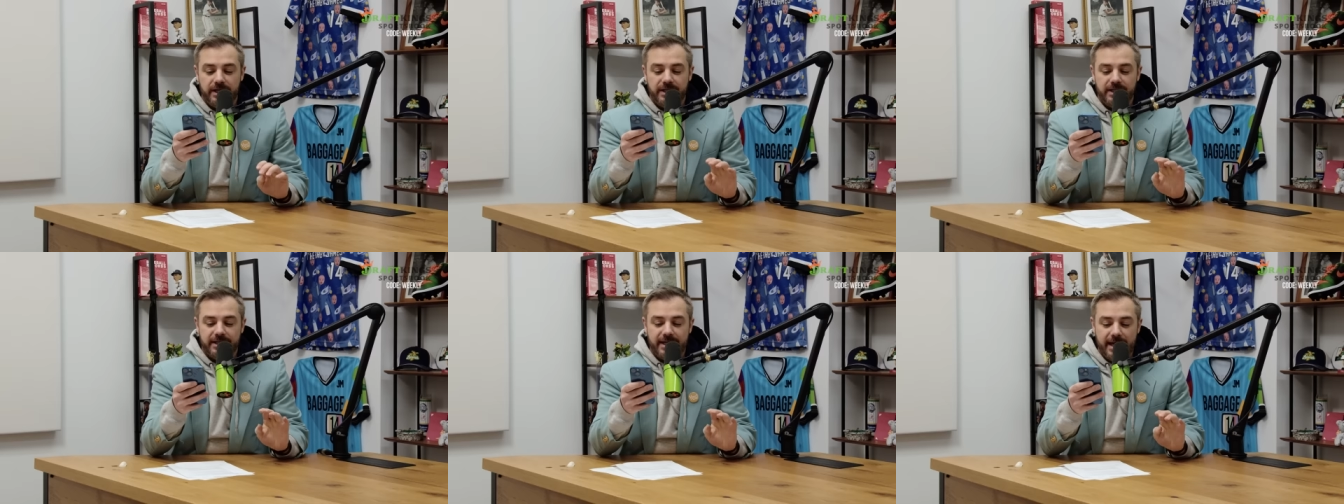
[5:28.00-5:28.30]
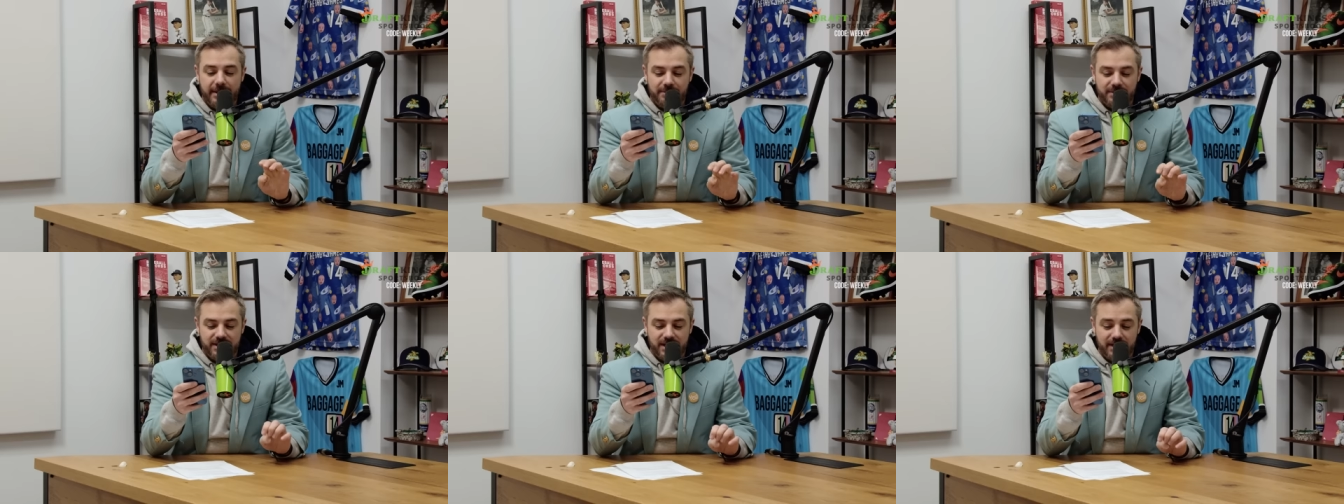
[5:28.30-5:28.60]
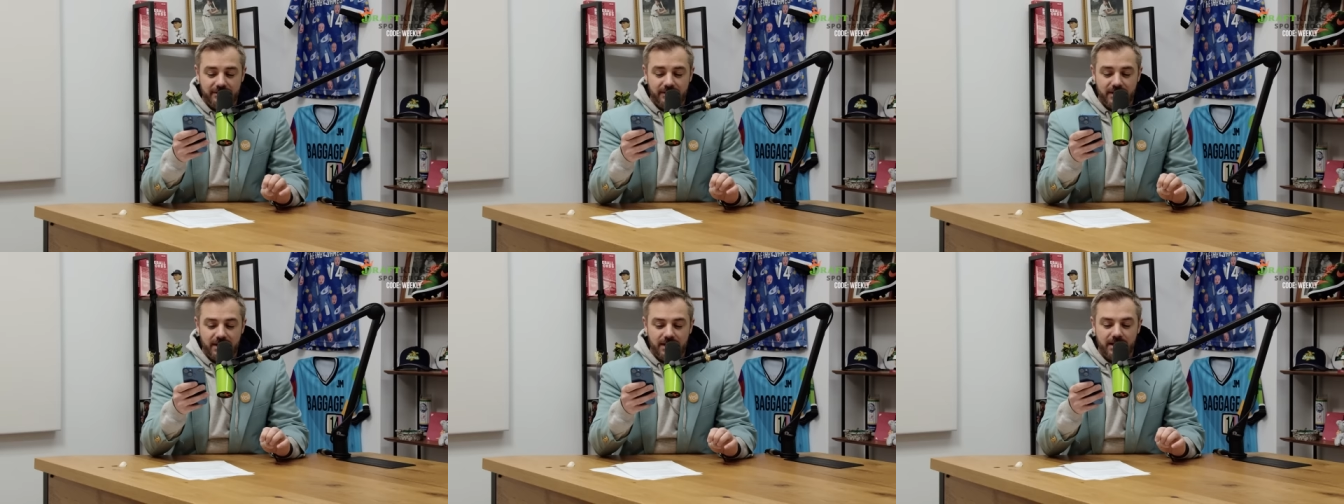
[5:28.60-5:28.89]
In
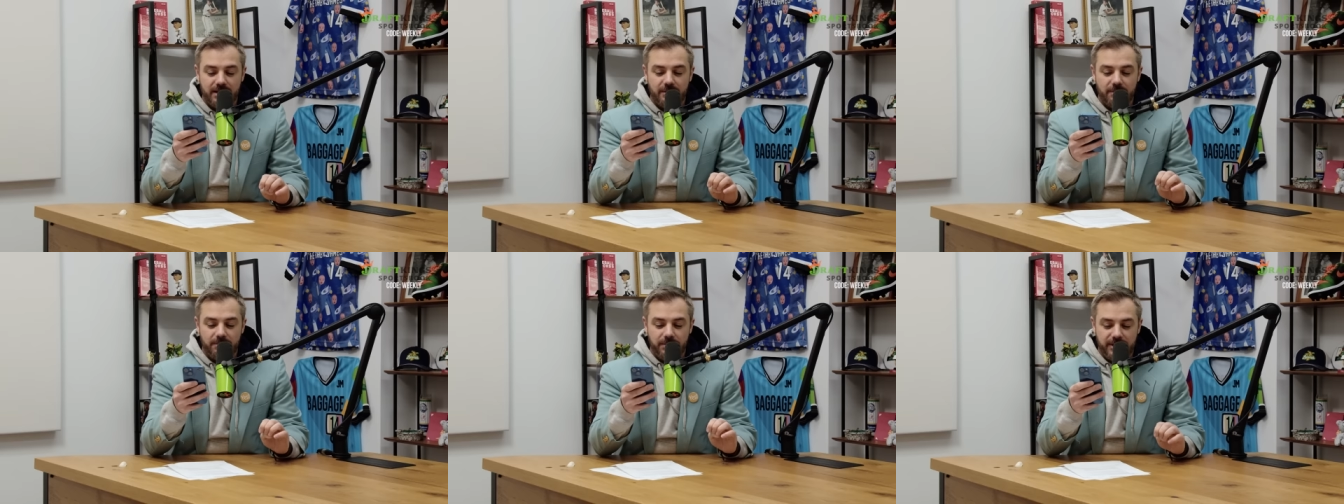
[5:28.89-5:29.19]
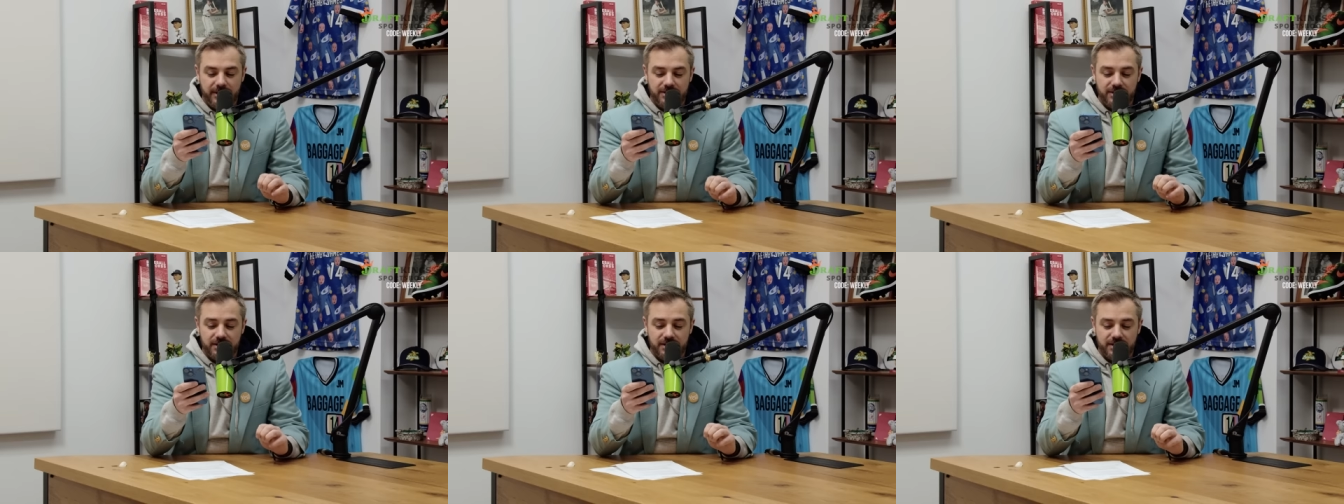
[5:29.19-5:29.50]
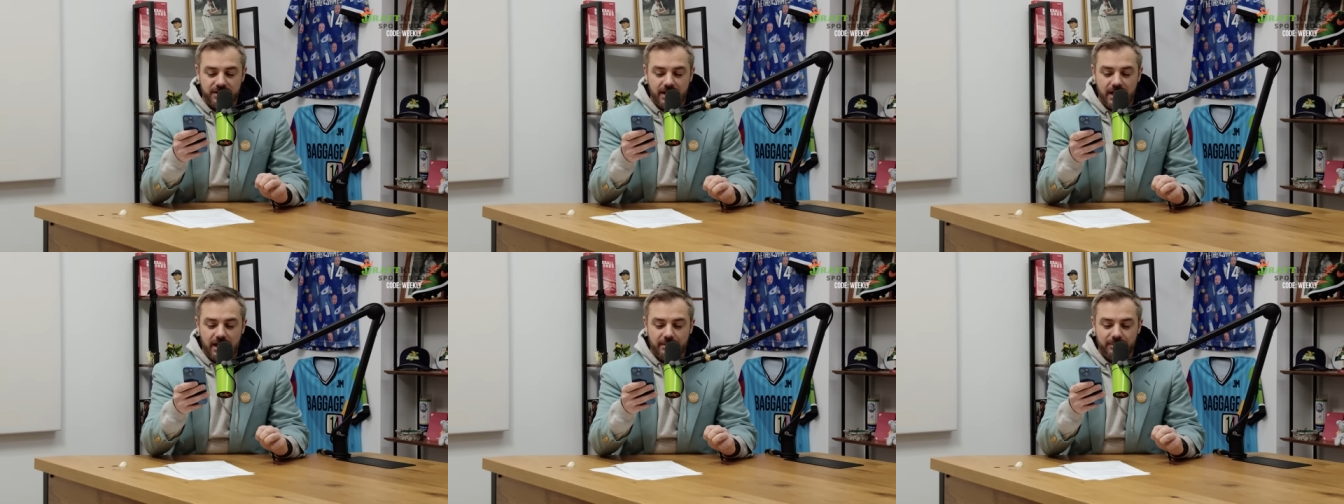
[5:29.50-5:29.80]
captivity, pigeons
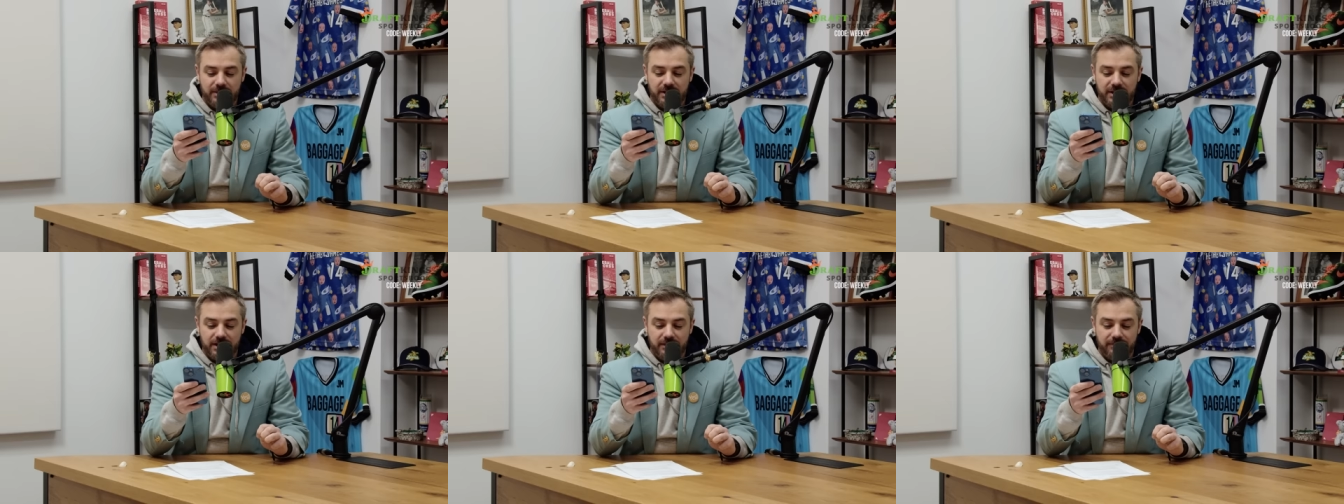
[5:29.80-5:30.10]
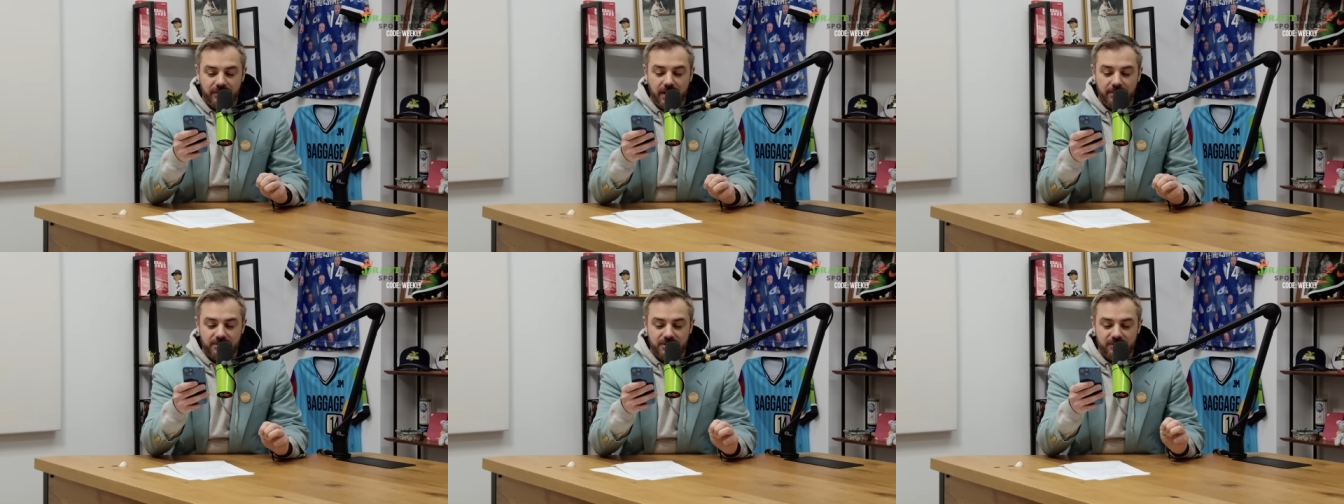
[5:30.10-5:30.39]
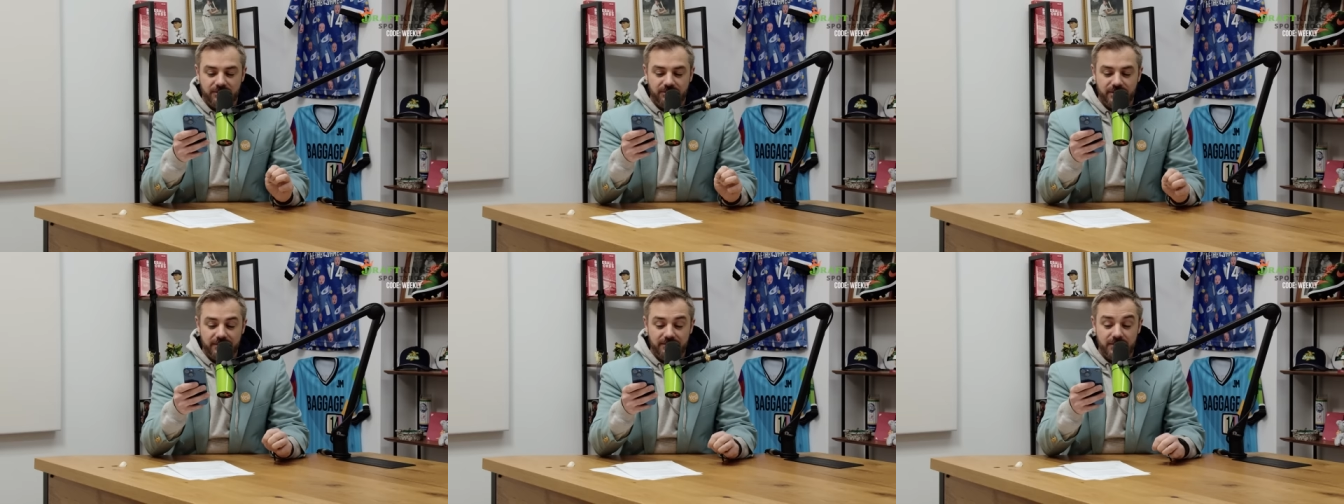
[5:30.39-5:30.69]
commonly live up
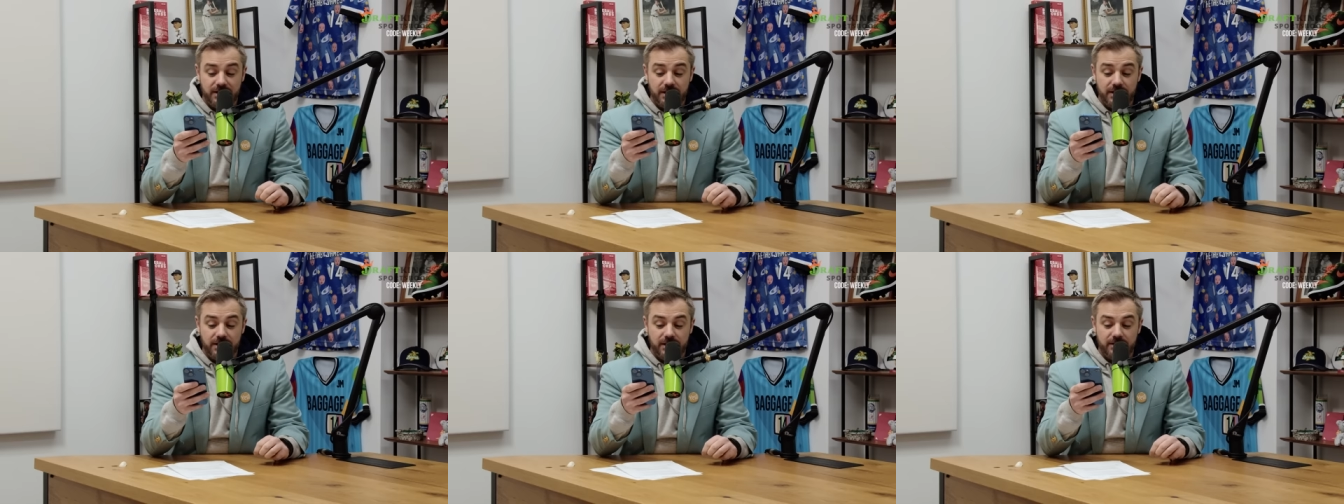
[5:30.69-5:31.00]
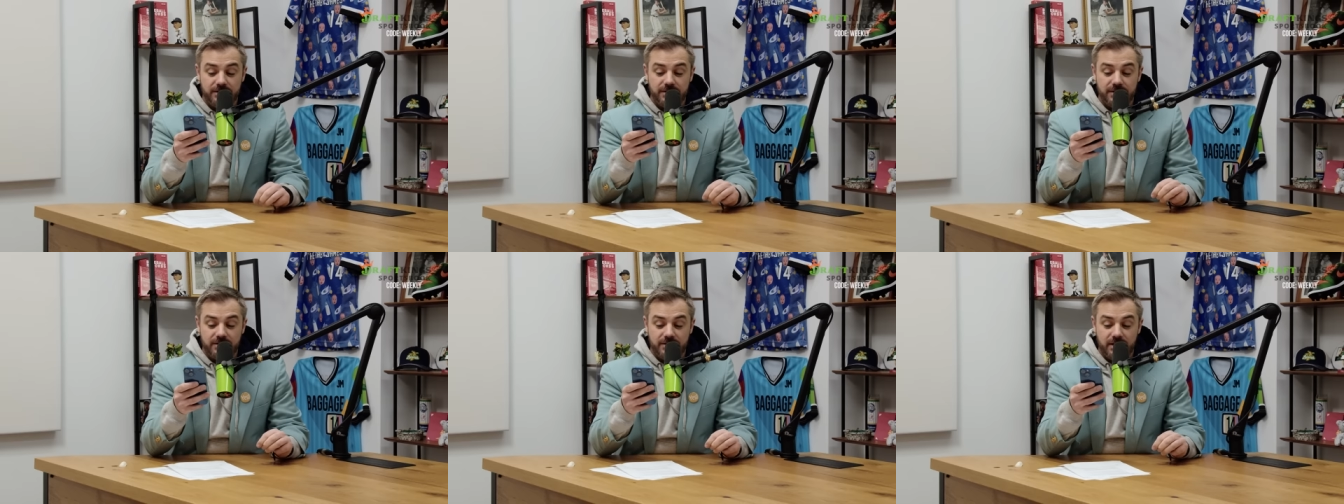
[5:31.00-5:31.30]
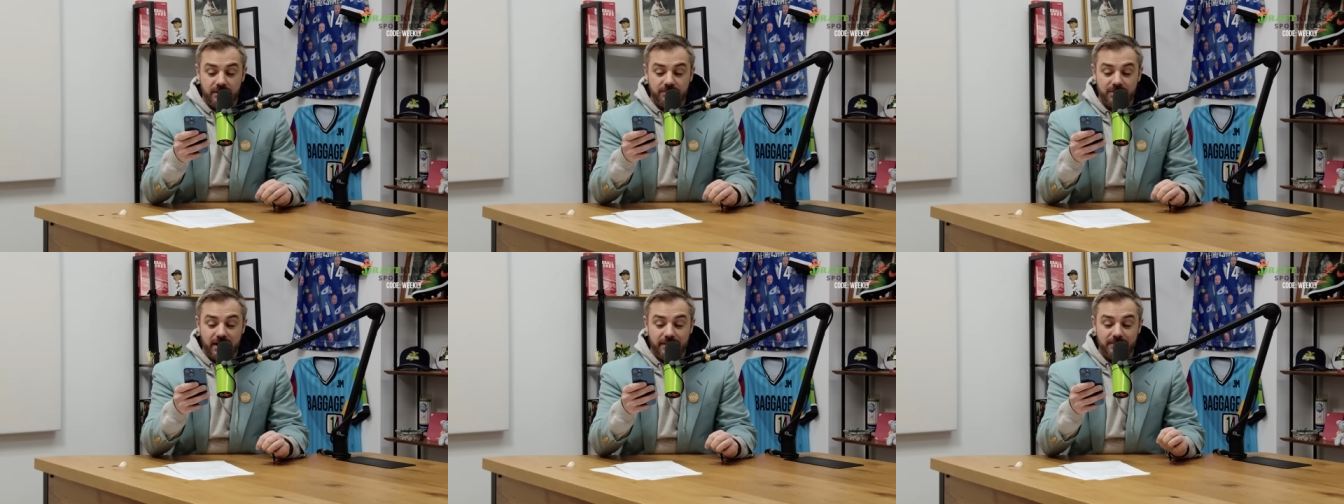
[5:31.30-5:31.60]
to 15 years and
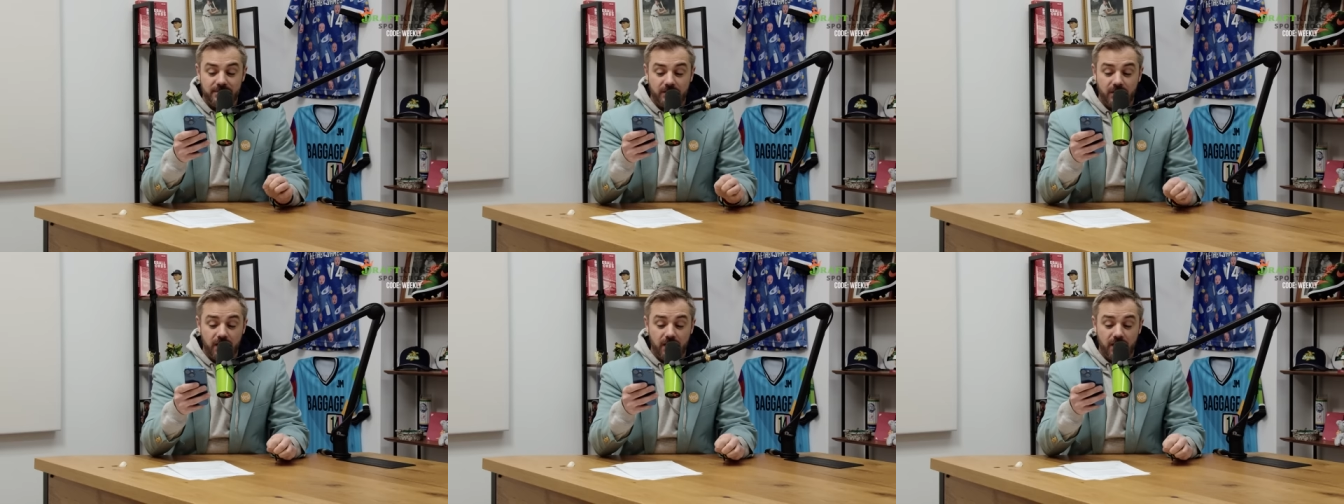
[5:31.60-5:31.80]
sometimes